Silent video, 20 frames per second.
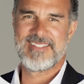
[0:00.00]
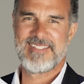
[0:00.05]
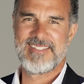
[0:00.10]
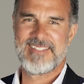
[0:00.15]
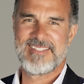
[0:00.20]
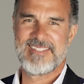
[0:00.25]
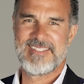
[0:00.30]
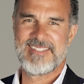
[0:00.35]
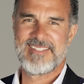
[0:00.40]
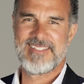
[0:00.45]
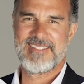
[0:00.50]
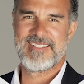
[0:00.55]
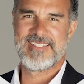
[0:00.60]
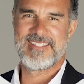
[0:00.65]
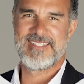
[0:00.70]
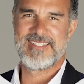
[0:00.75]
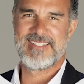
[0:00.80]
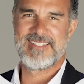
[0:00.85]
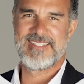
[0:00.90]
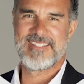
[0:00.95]

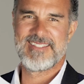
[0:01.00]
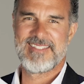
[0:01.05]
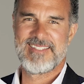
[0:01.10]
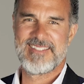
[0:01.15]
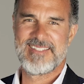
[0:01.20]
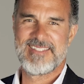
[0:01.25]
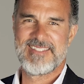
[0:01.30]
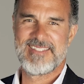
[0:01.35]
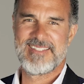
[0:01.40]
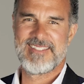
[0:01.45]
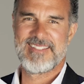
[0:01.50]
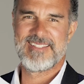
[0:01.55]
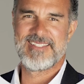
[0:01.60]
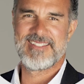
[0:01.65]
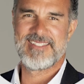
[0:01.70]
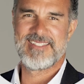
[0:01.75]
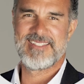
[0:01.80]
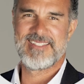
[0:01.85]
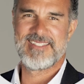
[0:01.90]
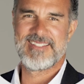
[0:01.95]
completely what's
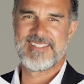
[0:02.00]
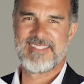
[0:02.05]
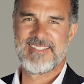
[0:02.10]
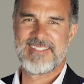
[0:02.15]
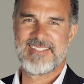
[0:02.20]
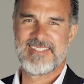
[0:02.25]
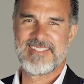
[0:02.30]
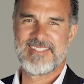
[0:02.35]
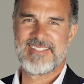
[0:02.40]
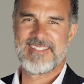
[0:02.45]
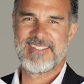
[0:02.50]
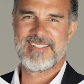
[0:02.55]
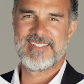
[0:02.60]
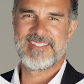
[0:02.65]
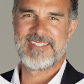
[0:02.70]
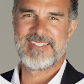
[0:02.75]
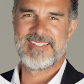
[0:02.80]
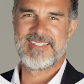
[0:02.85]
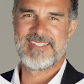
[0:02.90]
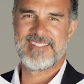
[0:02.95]
available from a financial
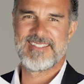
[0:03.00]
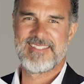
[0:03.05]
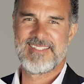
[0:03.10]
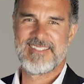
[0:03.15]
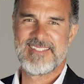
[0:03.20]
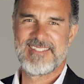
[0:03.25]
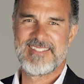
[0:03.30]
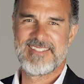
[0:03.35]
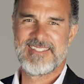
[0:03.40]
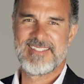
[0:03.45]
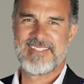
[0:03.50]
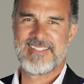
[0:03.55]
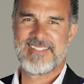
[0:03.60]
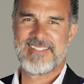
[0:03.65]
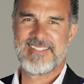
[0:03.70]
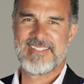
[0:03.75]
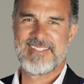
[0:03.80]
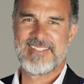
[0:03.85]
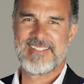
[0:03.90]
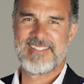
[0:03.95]
assistance perspective,
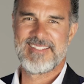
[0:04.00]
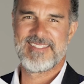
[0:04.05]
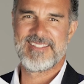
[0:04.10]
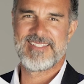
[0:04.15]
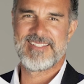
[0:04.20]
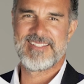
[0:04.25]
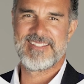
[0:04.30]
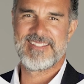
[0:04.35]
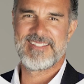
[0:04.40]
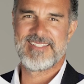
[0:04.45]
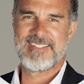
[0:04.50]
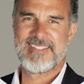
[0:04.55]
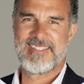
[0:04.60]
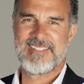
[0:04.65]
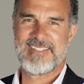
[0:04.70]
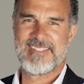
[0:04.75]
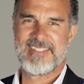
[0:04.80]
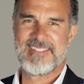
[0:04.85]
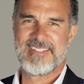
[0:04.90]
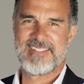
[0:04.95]
then just
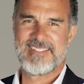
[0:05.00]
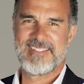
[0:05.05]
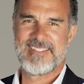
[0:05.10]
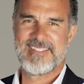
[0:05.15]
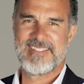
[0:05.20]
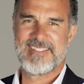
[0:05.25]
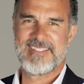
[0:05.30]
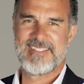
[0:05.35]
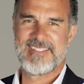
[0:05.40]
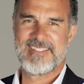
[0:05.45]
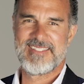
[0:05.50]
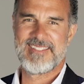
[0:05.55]
tell them about us.